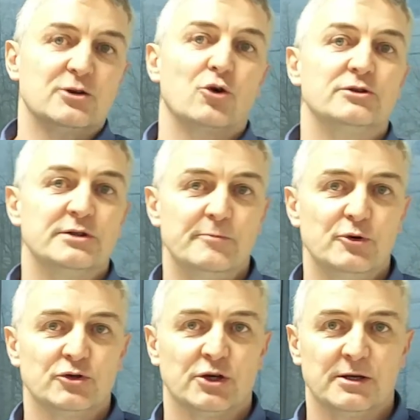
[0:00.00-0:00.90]

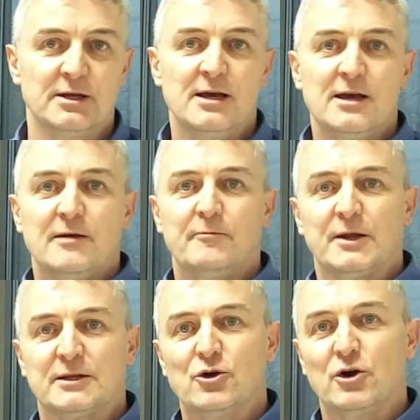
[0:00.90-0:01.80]
contribution,
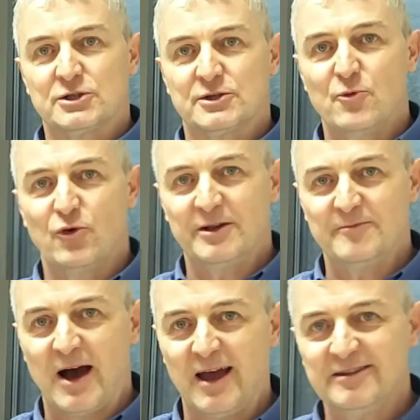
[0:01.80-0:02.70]
but not small in
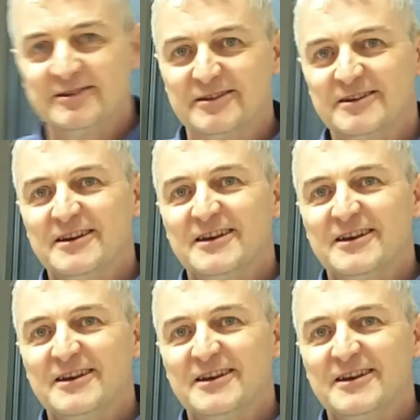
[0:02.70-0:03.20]
mind.